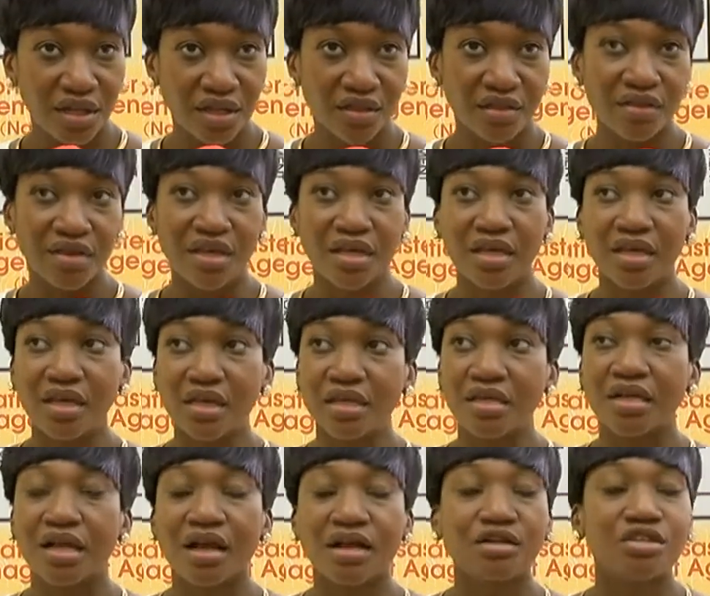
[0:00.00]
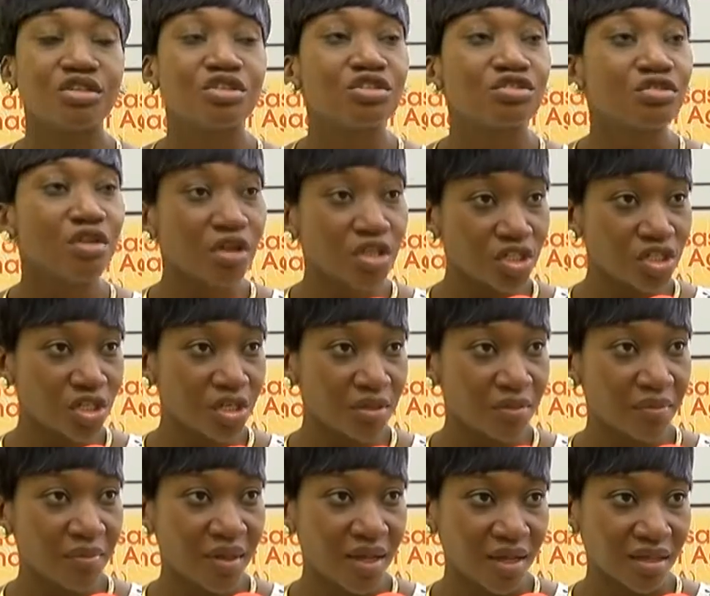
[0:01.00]
the
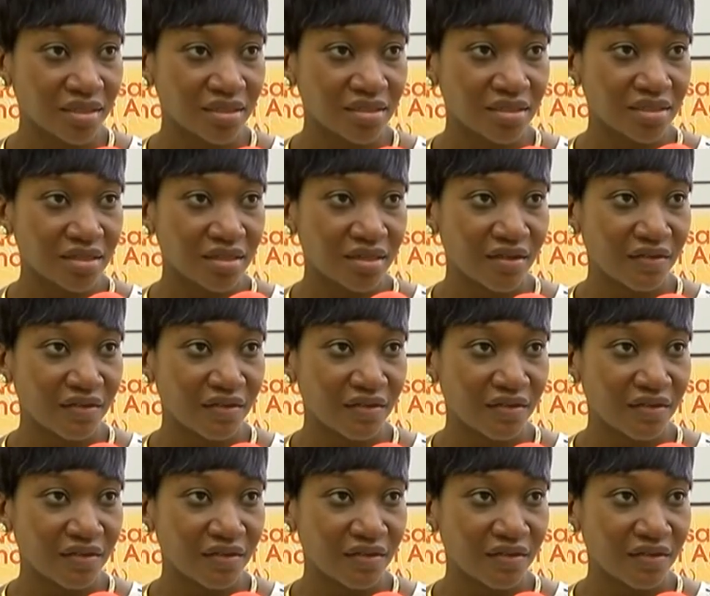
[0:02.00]
construction part